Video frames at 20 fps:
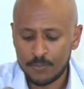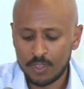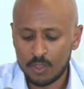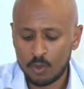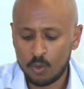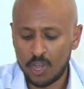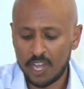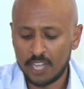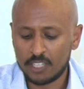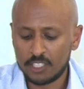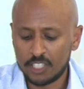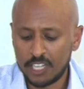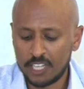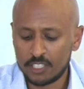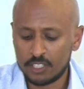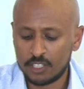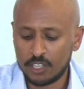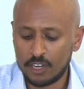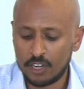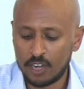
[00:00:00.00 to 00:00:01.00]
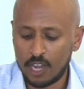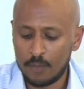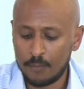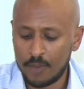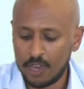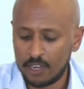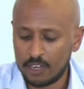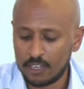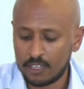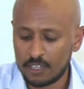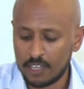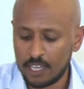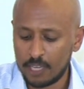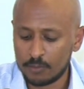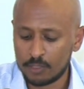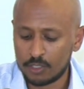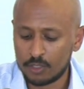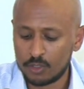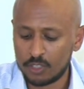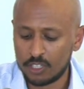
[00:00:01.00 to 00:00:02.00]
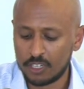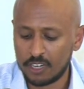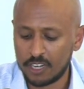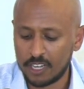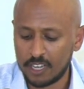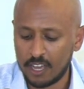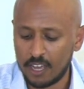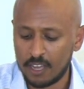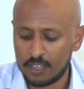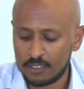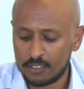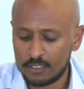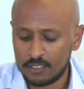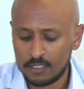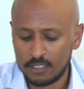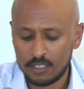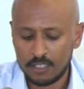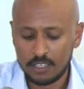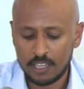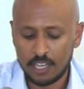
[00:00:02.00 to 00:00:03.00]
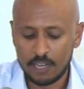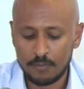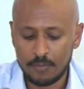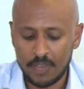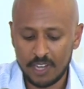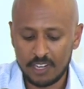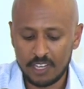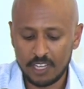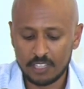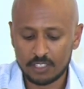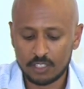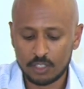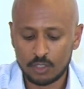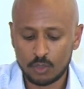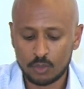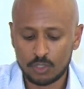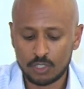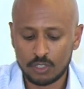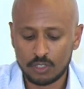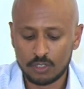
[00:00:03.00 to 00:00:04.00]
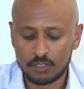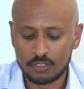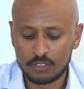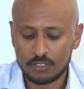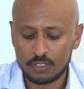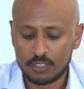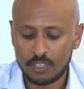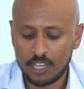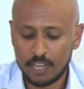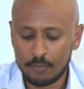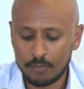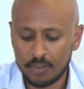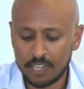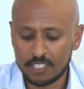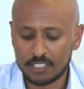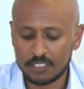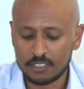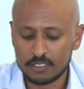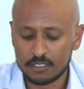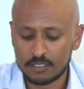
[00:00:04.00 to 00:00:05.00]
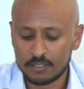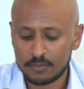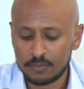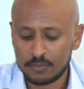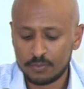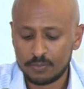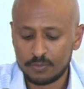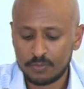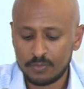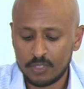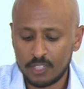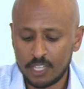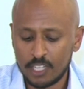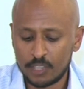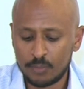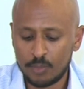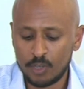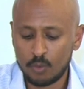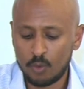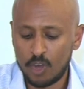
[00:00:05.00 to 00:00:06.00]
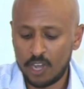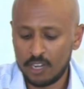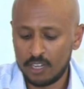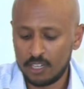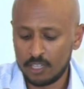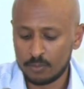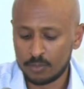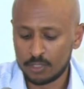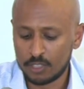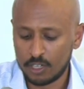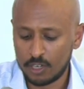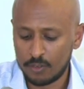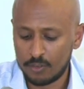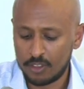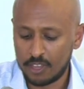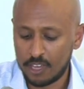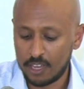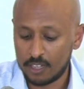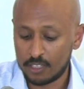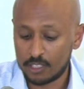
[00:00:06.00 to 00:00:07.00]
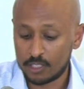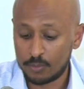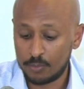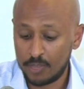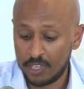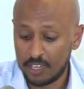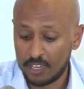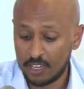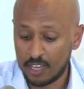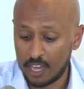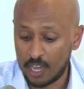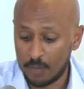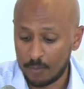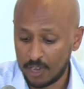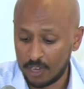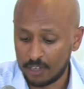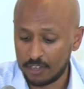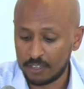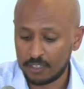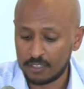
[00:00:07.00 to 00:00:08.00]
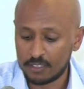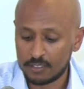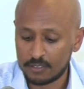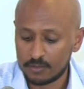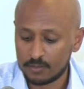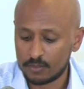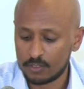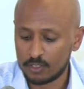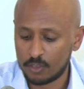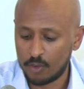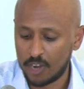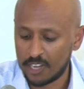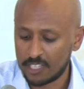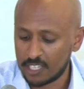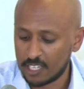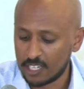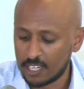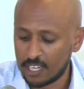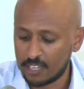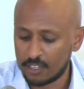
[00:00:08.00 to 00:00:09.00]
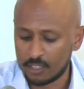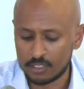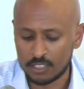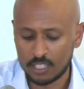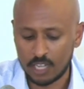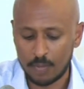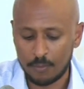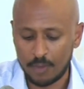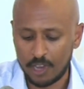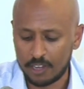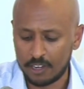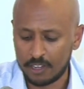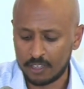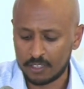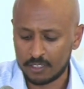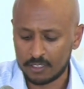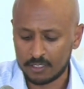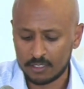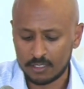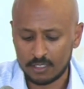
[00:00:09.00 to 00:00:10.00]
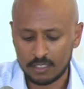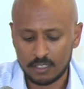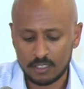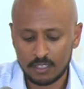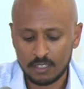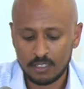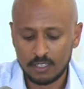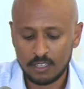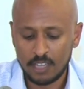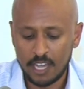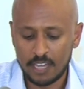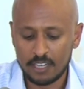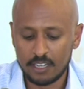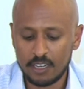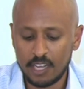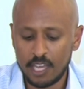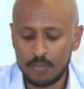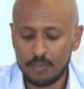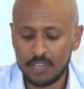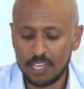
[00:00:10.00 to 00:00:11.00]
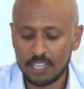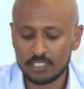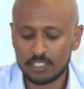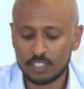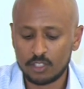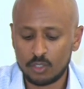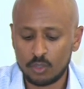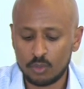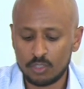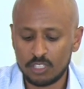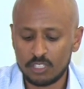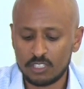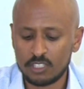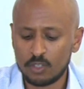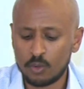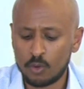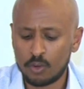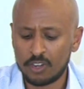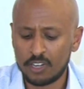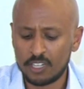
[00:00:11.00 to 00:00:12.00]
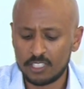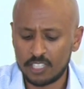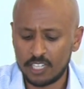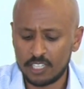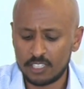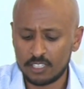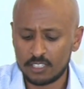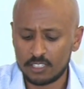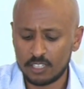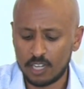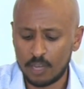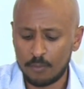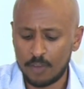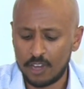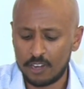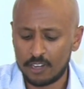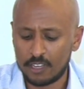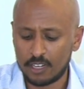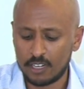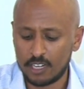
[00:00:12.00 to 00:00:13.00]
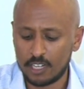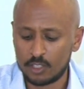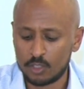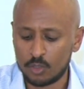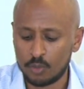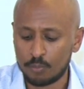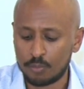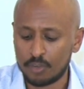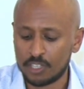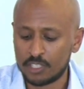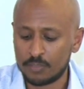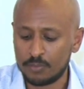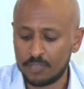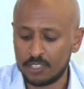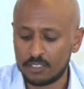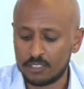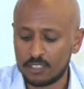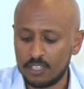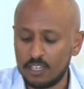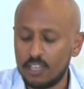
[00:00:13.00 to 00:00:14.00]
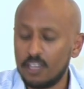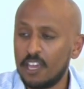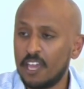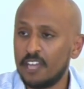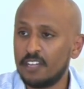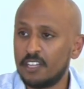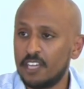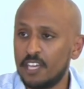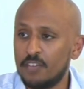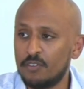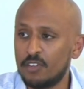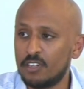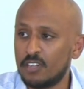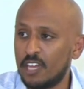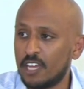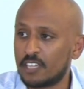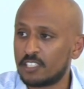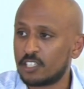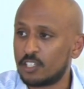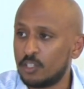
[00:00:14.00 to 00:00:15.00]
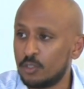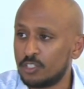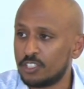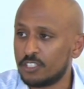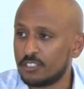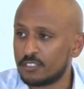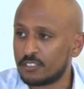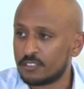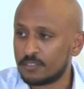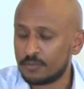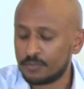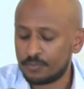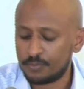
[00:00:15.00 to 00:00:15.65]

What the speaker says: who had changed their Amharic names to Tigrinya in many institutions and places. It's been widely observed that speaking Amharic, writing letters in Amharic, and naming institutions and organizations in Amharic led to imprisonment and even executions.